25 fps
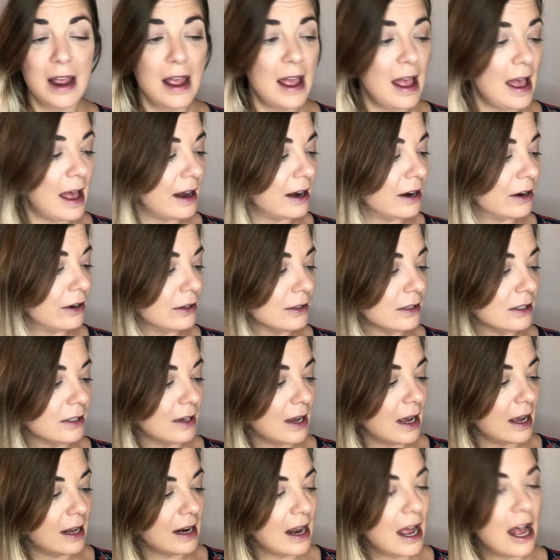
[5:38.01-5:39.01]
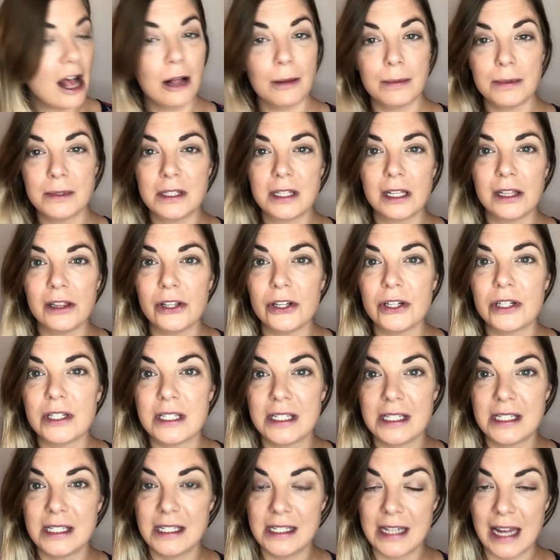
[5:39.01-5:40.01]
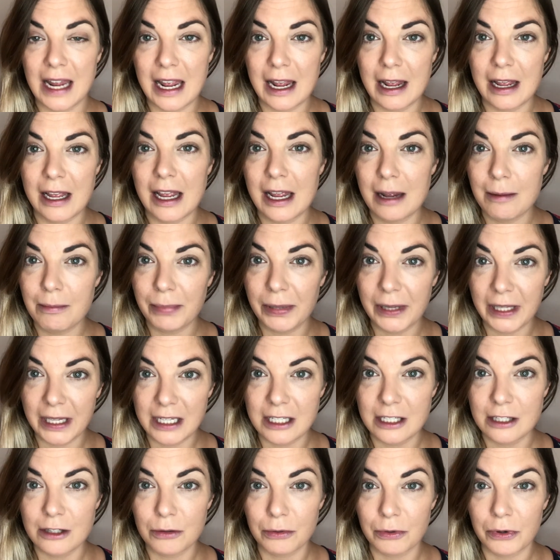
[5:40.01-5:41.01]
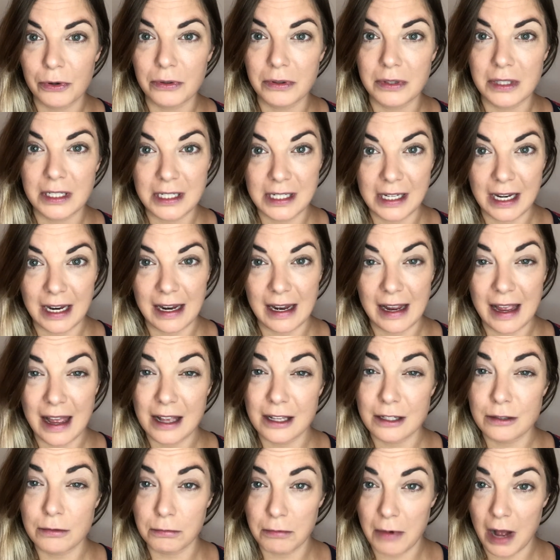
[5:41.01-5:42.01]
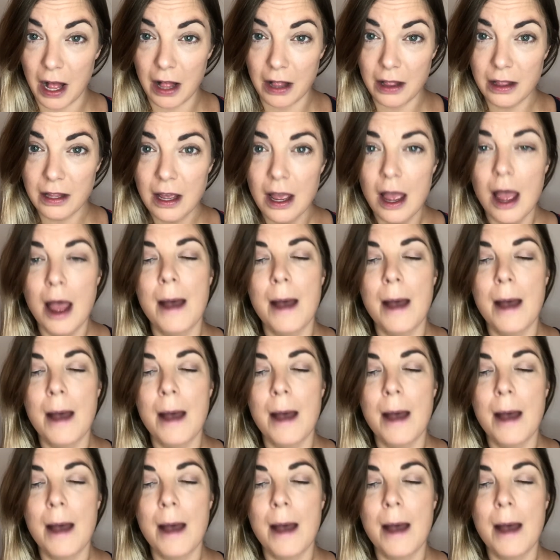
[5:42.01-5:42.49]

And it also kind of helps the look stay in place throughout the day as well.